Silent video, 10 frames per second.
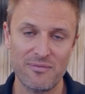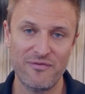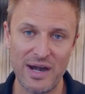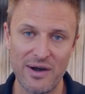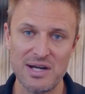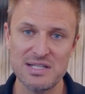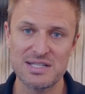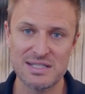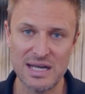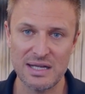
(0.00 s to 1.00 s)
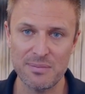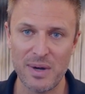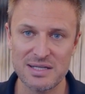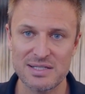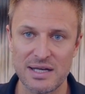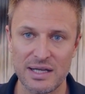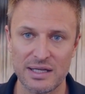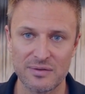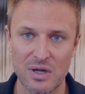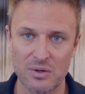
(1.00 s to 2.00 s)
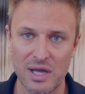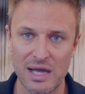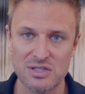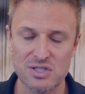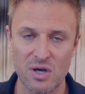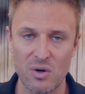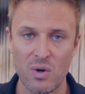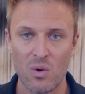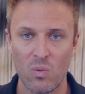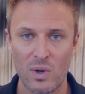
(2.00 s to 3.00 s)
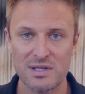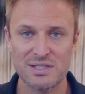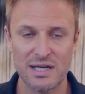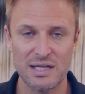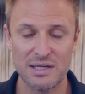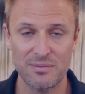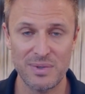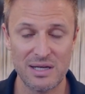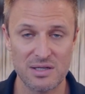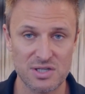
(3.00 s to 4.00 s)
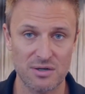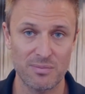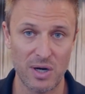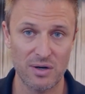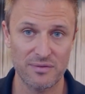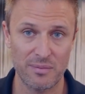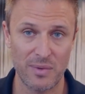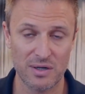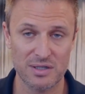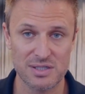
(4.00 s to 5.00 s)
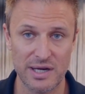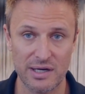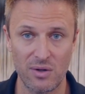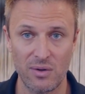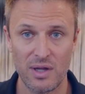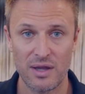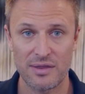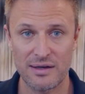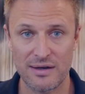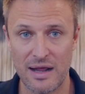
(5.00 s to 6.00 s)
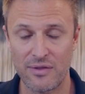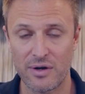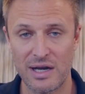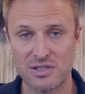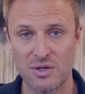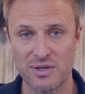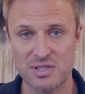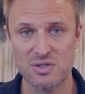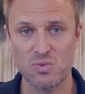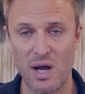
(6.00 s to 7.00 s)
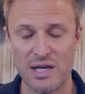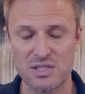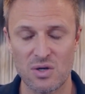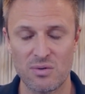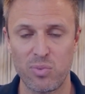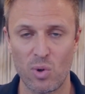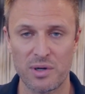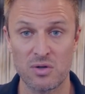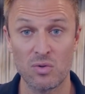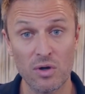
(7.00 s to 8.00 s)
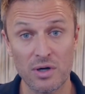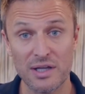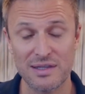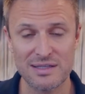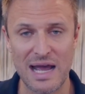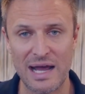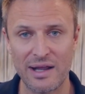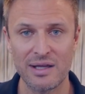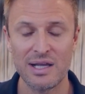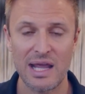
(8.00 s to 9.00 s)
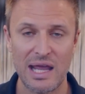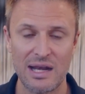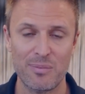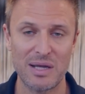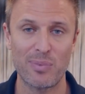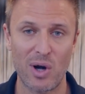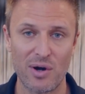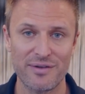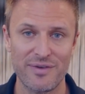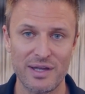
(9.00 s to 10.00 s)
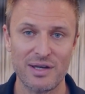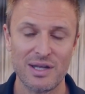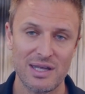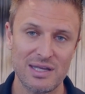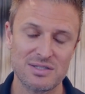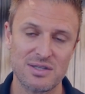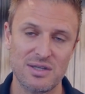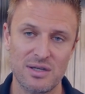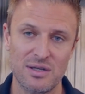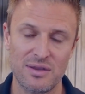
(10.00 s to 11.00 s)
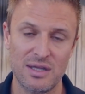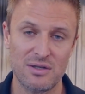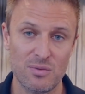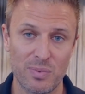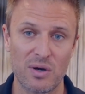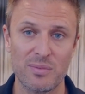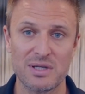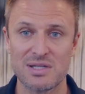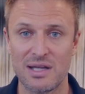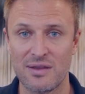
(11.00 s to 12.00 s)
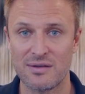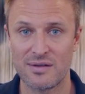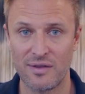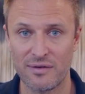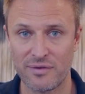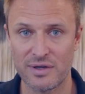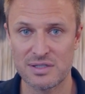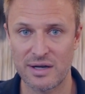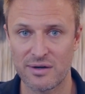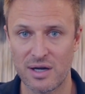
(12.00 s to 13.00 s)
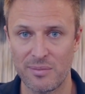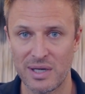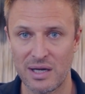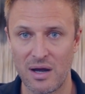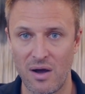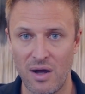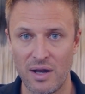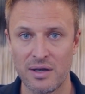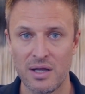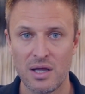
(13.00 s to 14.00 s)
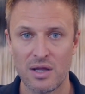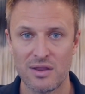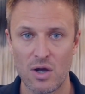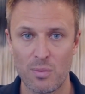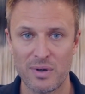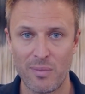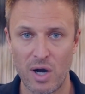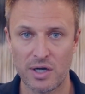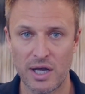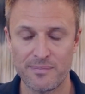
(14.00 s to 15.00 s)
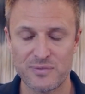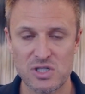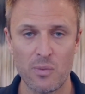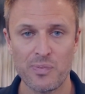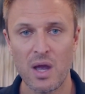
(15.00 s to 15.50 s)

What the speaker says: varies city by city. Okay, so one city could be at a certain part of the market cycle than another, and so this is why it's so important. You look at the data, and a big part of it is the new permits and the deliveries that are coming on the open market. So